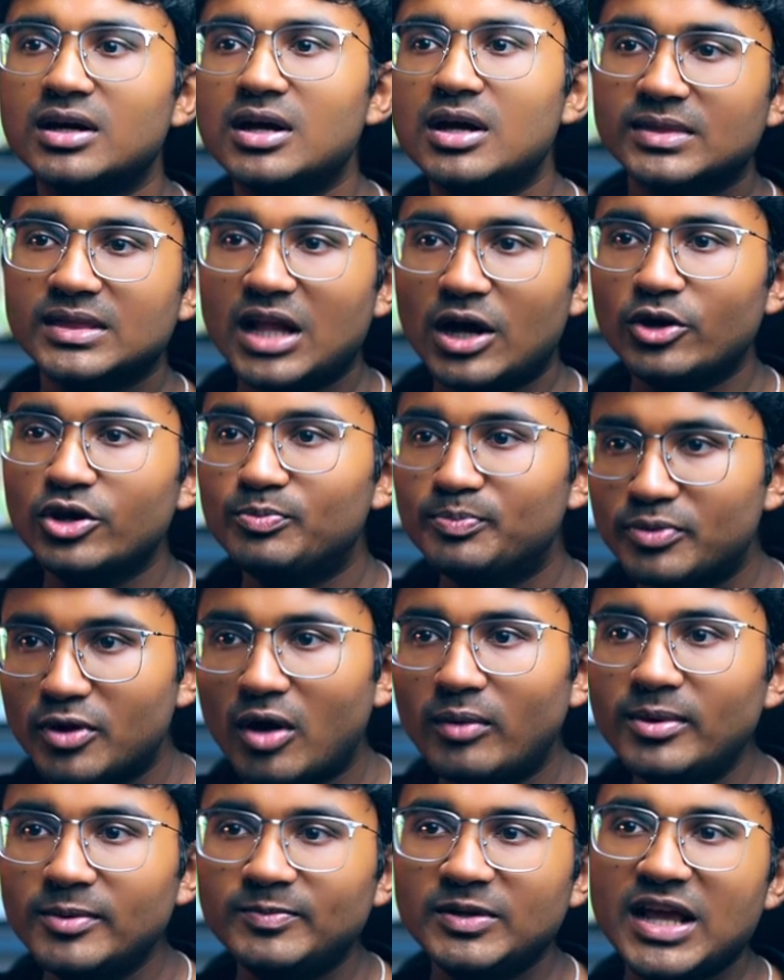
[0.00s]
Now you
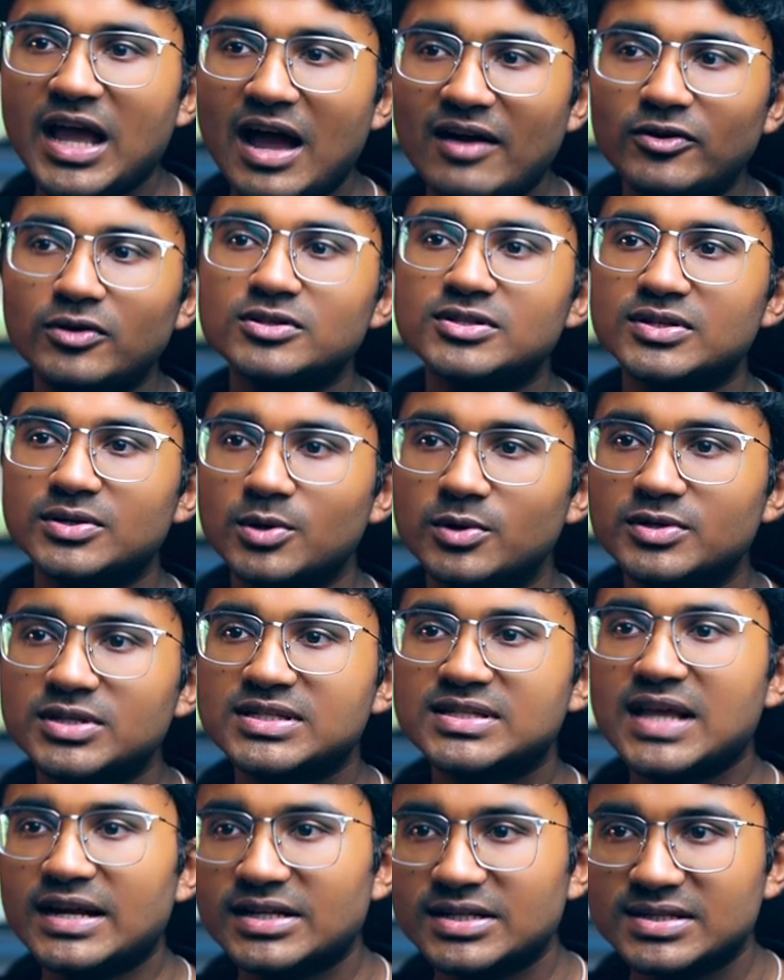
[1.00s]
probably have also noticed
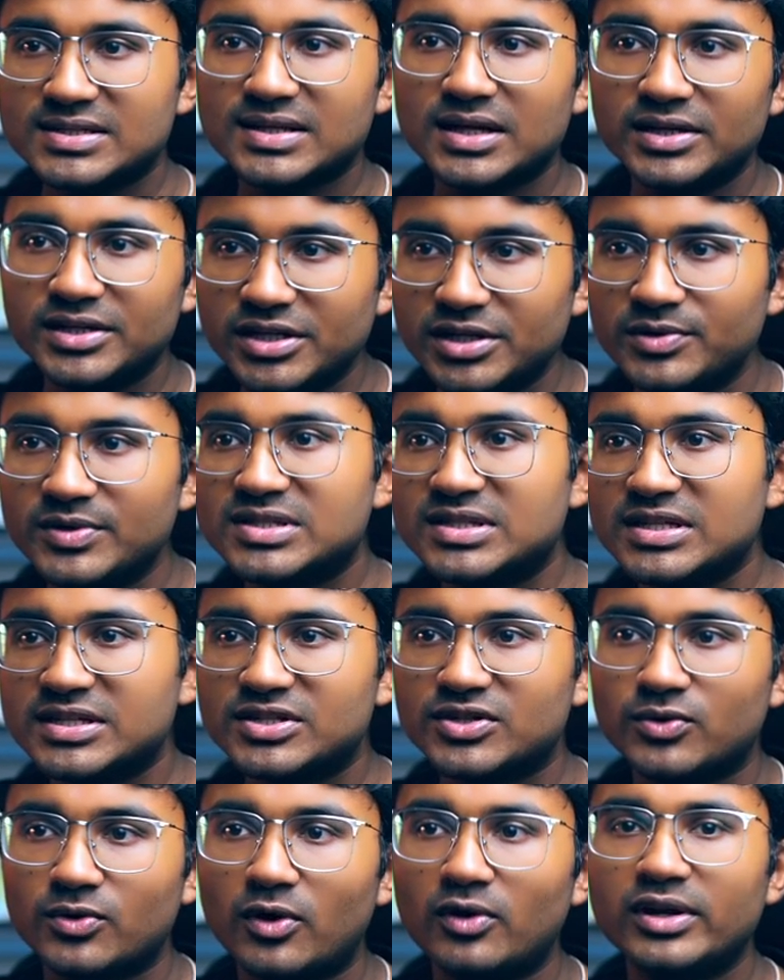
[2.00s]
that it's continuously
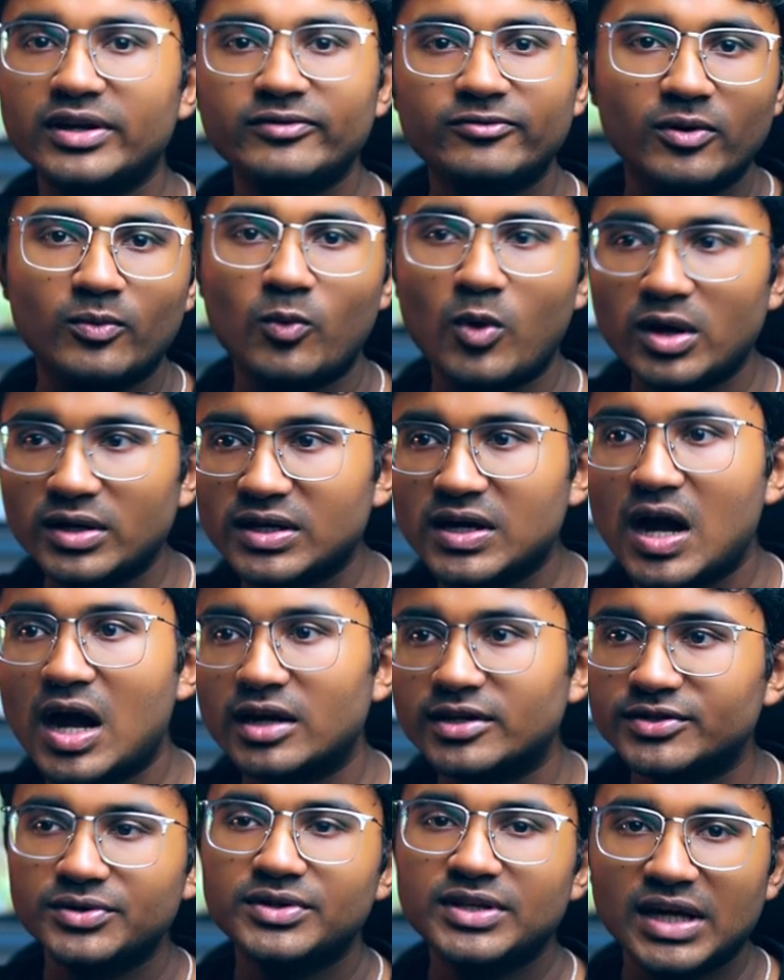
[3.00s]
scrolling from one card
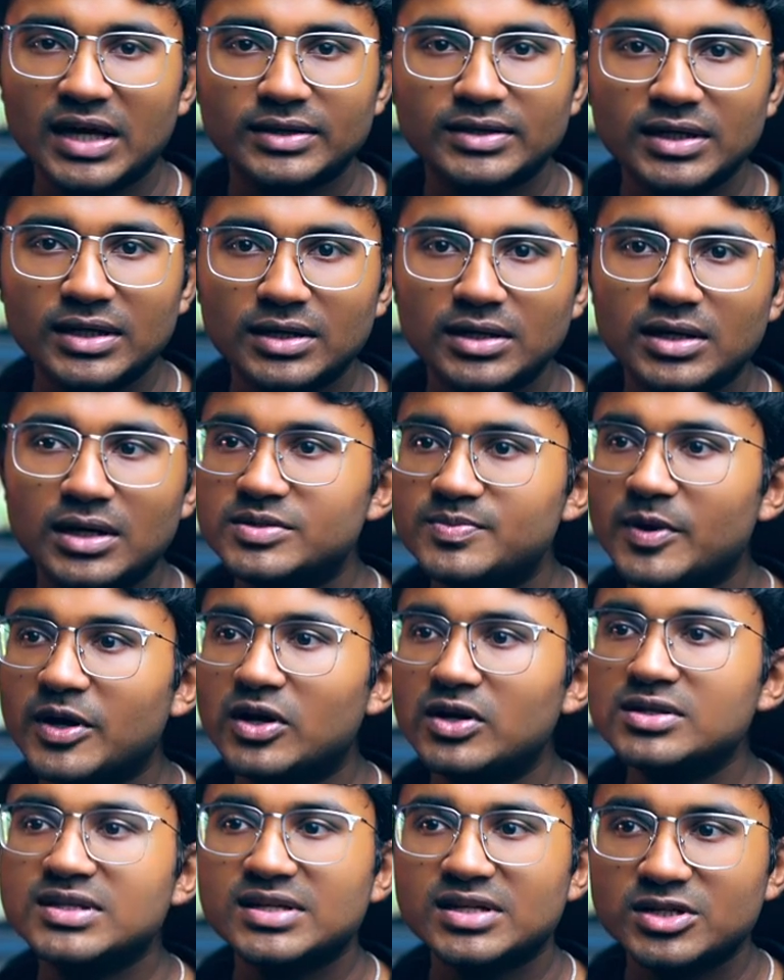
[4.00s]
to the other. It's
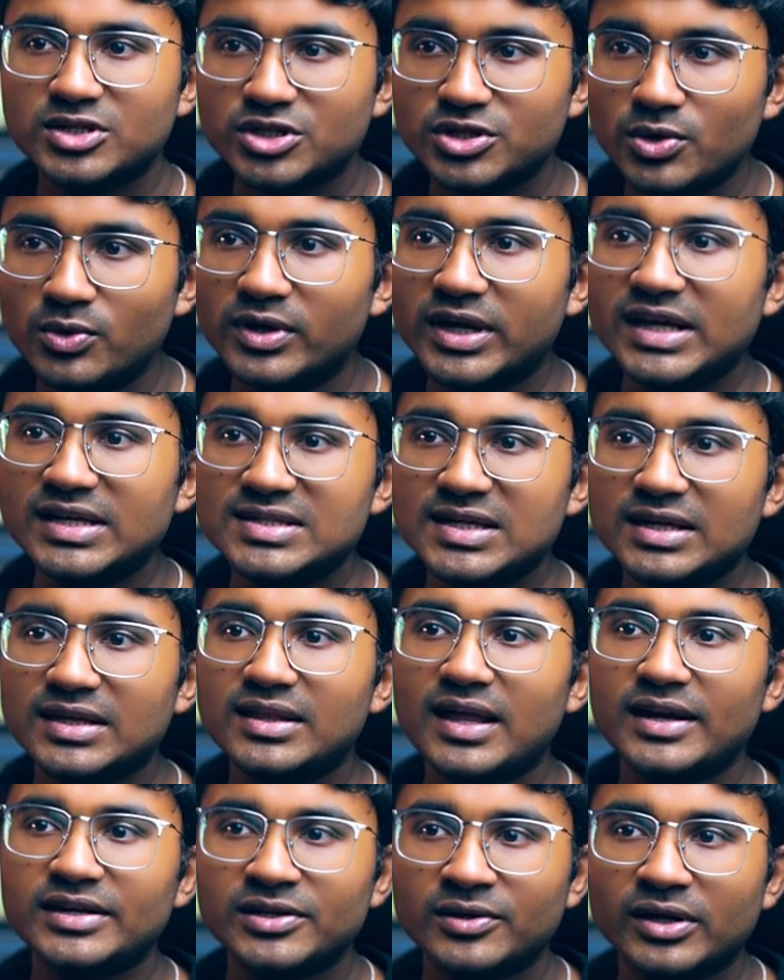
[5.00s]
because it is showcasing
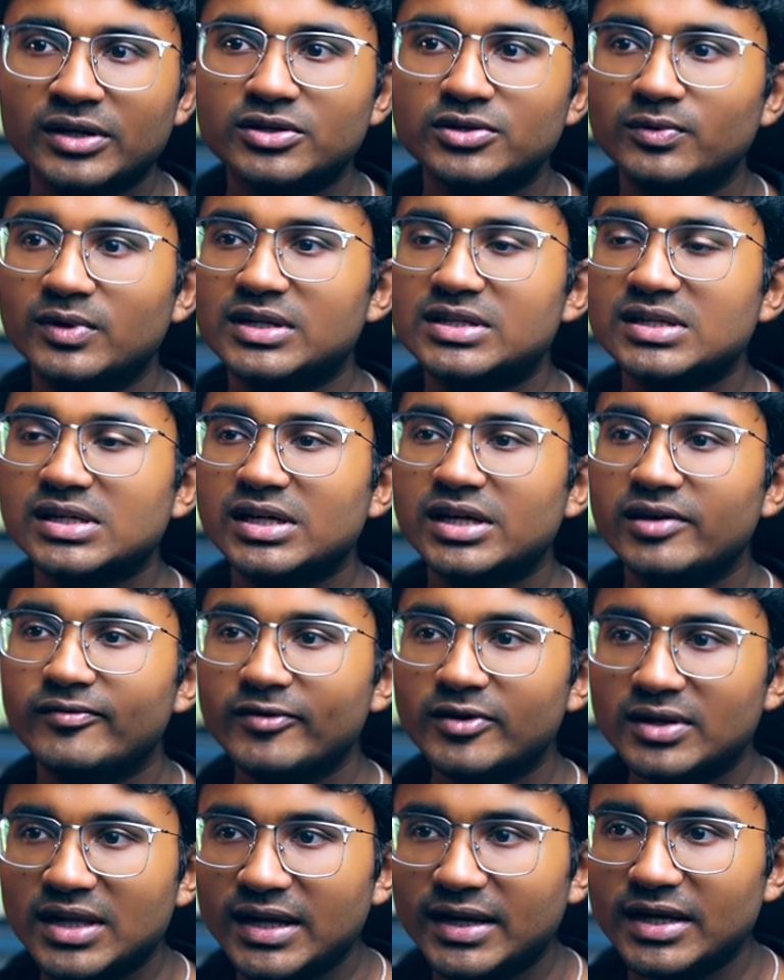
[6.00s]
that you can do it. If you
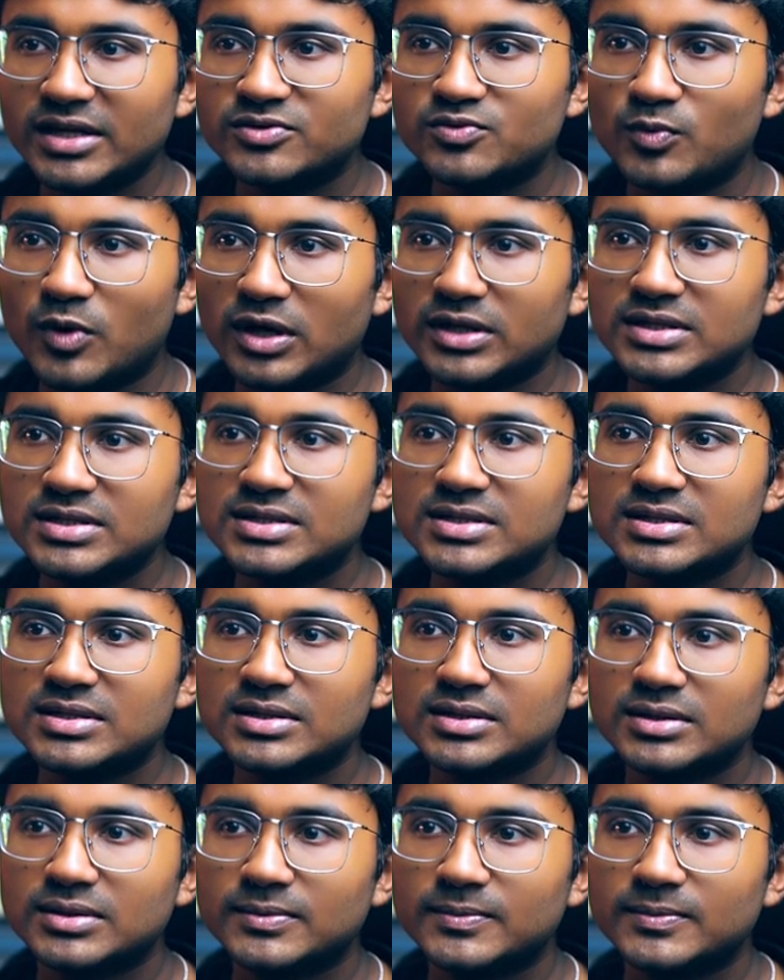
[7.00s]
click it once,